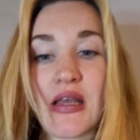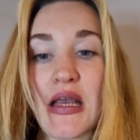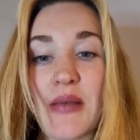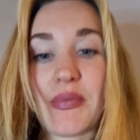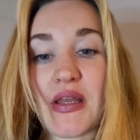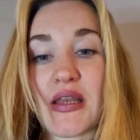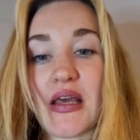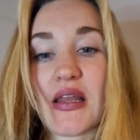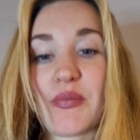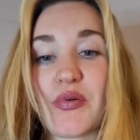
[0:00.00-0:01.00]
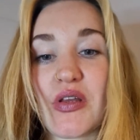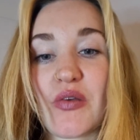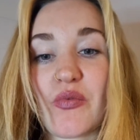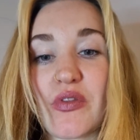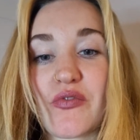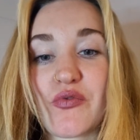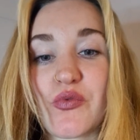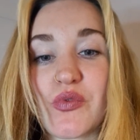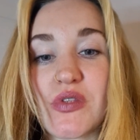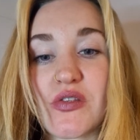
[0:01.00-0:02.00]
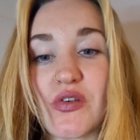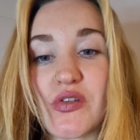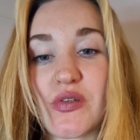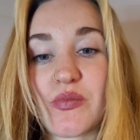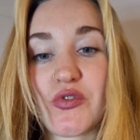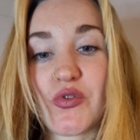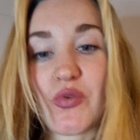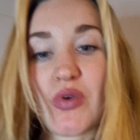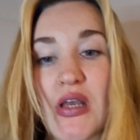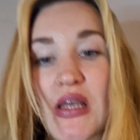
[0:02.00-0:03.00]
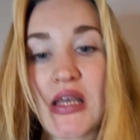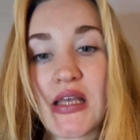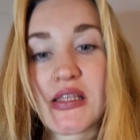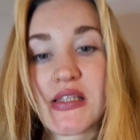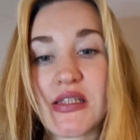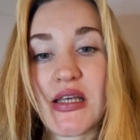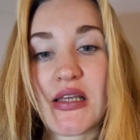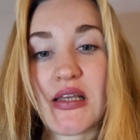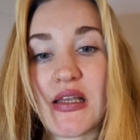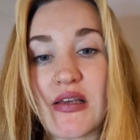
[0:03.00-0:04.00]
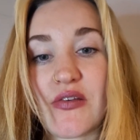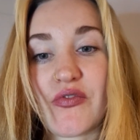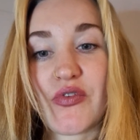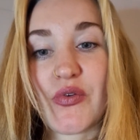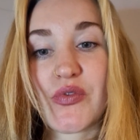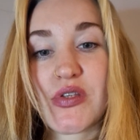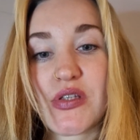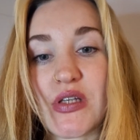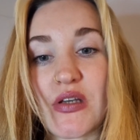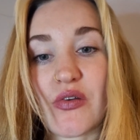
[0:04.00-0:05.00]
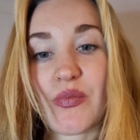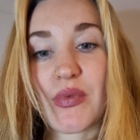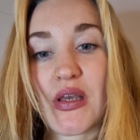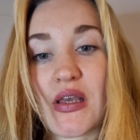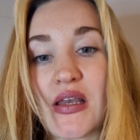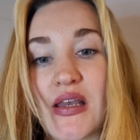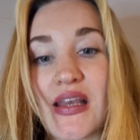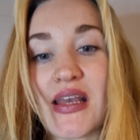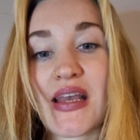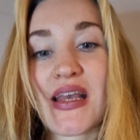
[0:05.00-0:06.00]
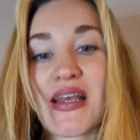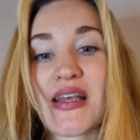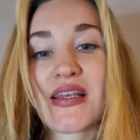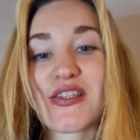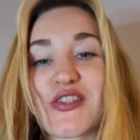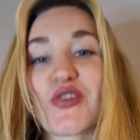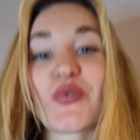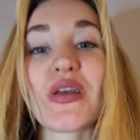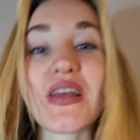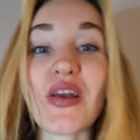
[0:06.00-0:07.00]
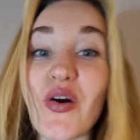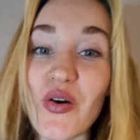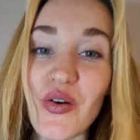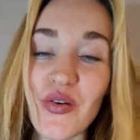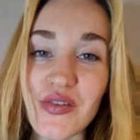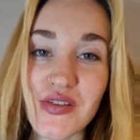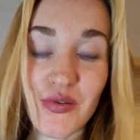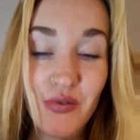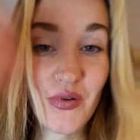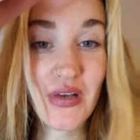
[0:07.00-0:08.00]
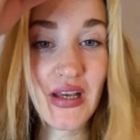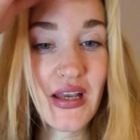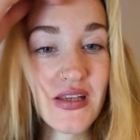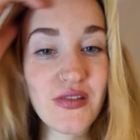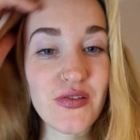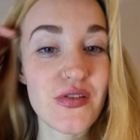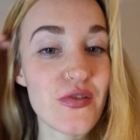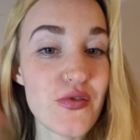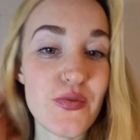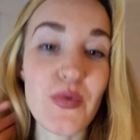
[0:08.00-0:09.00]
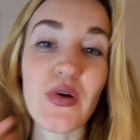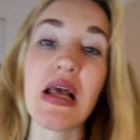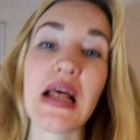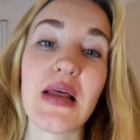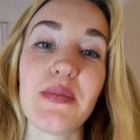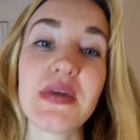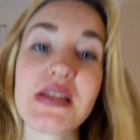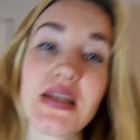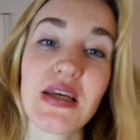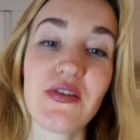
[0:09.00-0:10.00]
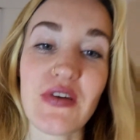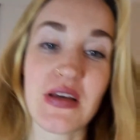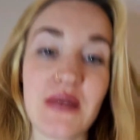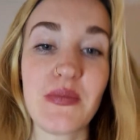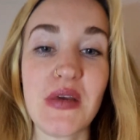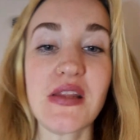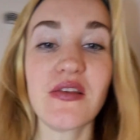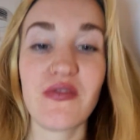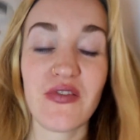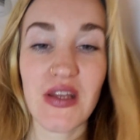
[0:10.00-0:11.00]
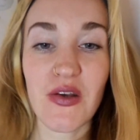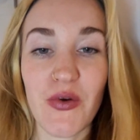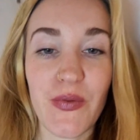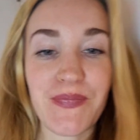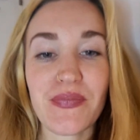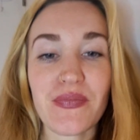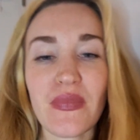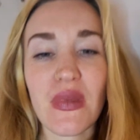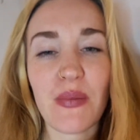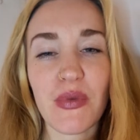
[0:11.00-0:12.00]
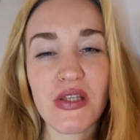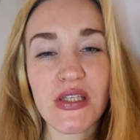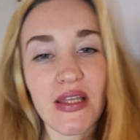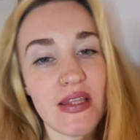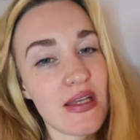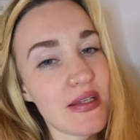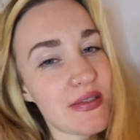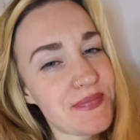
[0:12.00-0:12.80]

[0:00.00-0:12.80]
Banana pudding with fruits is awesome too. It's tiny like a phone stuck on my screen. Oh, so okay, so it's so small. Let me see if I can make the video, because I think